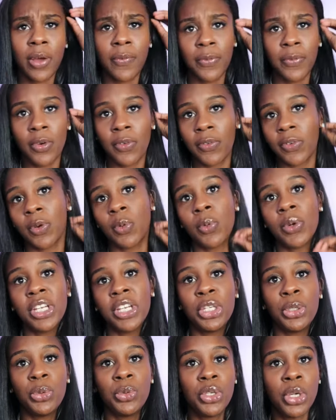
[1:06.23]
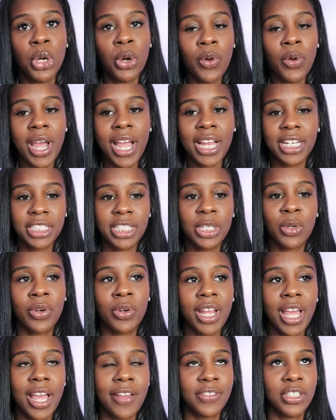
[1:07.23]
helpful for when you don't actually
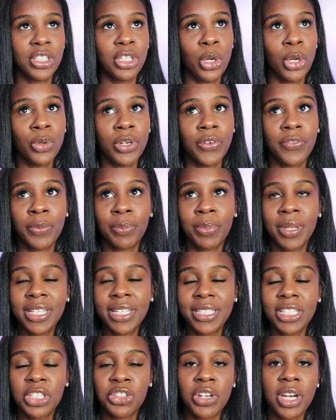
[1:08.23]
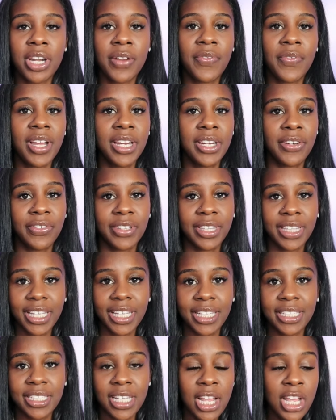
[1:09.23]
want to have to go different places trying to find different
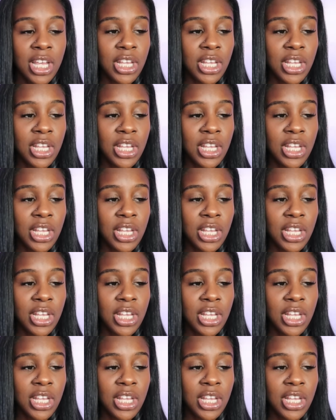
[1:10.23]
things.